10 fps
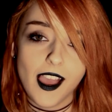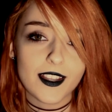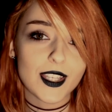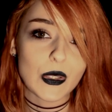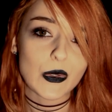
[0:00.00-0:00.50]
It
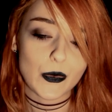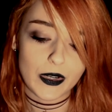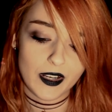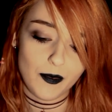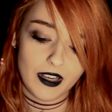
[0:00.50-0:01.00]
sounds
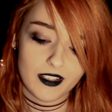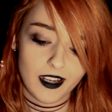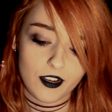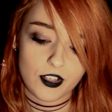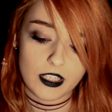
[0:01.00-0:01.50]
weird, but it's
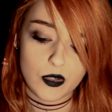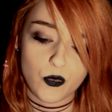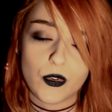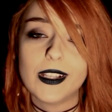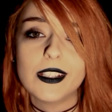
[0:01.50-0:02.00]
actually a
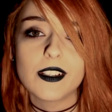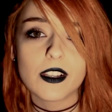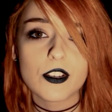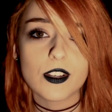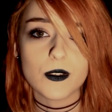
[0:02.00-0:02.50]
really
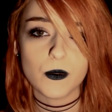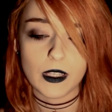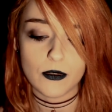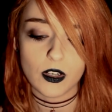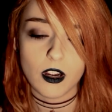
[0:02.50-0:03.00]
delicious
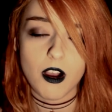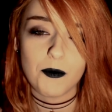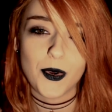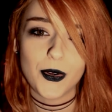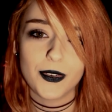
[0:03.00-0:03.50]
flavor
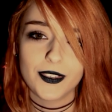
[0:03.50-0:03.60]
combo.